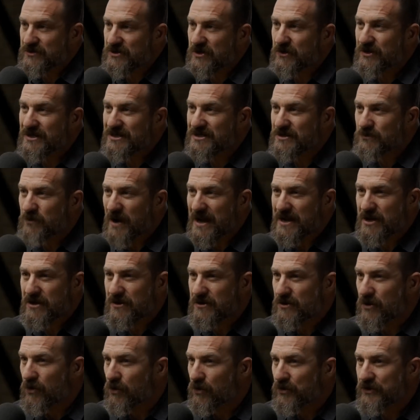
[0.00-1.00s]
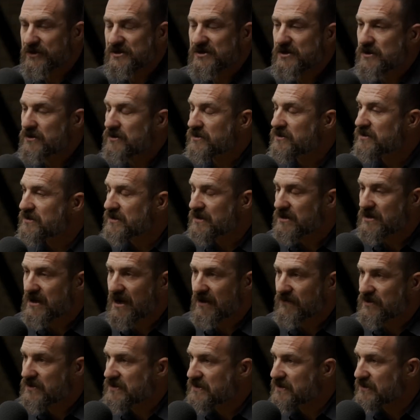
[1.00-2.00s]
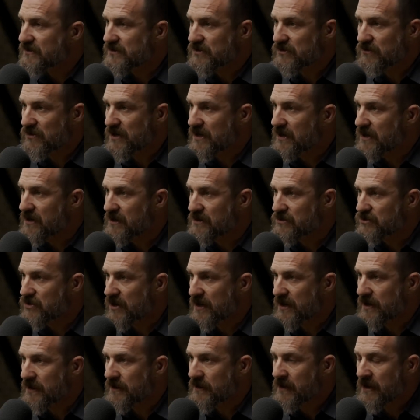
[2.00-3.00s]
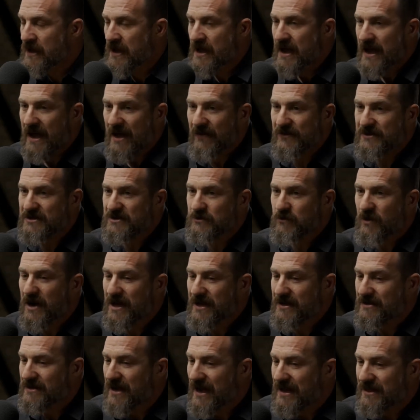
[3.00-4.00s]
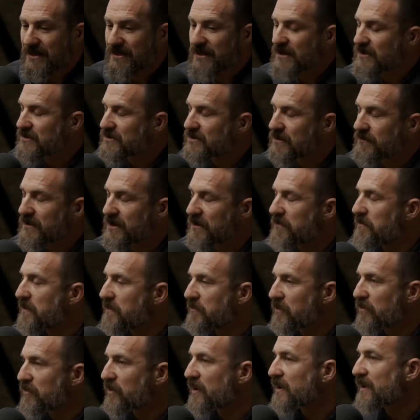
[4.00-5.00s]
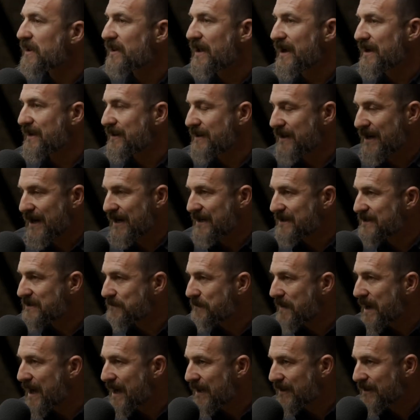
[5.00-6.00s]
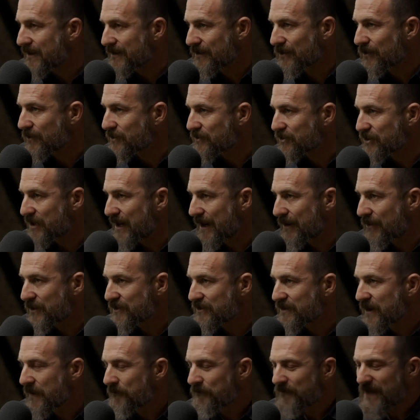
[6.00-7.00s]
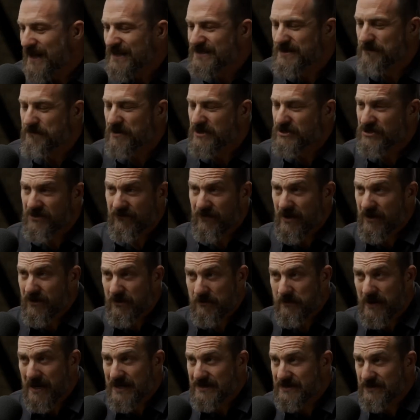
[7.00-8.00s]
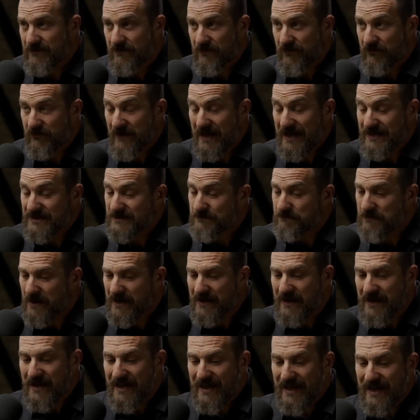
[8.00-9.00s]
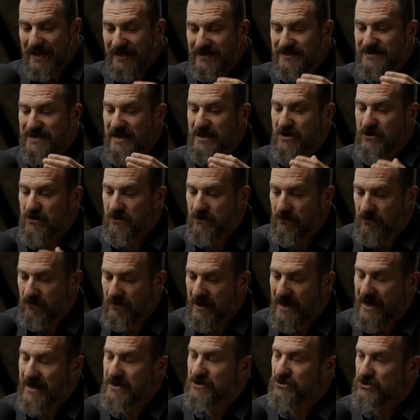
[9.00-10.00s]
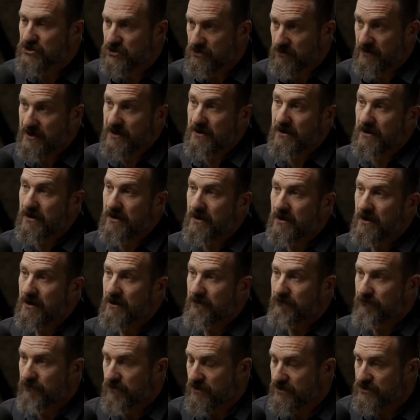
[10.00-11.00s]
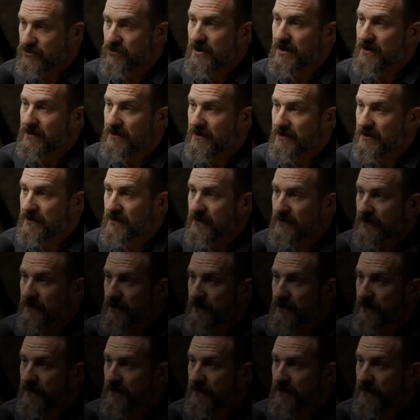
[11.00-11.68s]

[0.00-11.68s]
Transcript: So this is why cold is used in Navy SEAL screening and training. And this is why I think so many people really like the ice bath and cold showers. It has a bunch of other positive effects, but it is a great trigger for adrenaline.